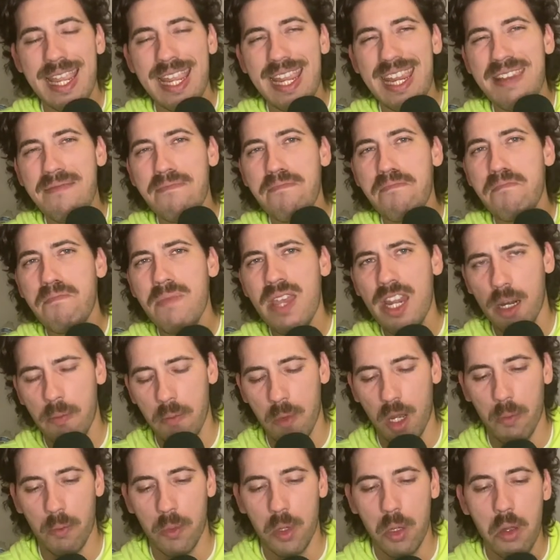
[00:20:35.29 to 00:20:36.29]
a
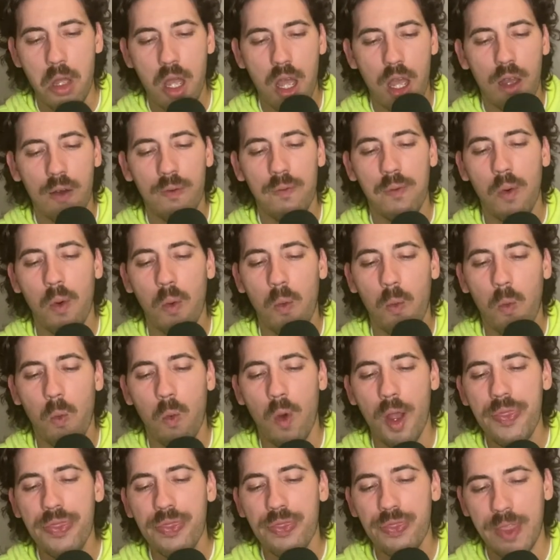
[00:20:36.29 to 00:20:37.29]
minimum of
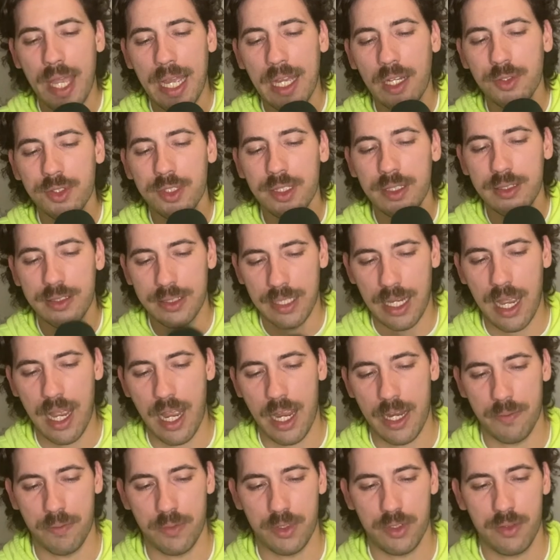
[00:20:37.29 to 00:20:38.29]
1,000
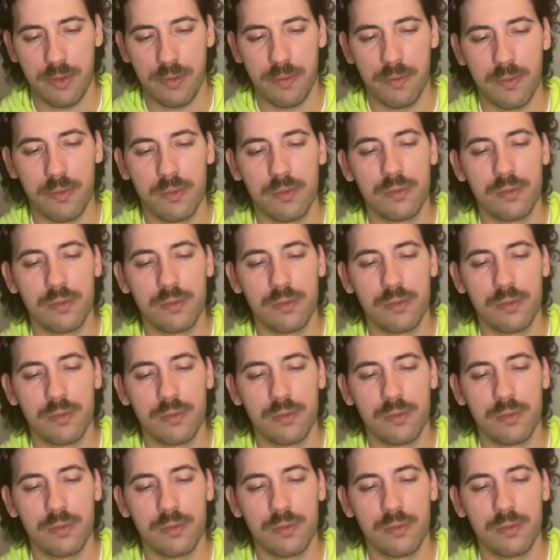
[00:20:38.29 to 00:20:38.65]
times.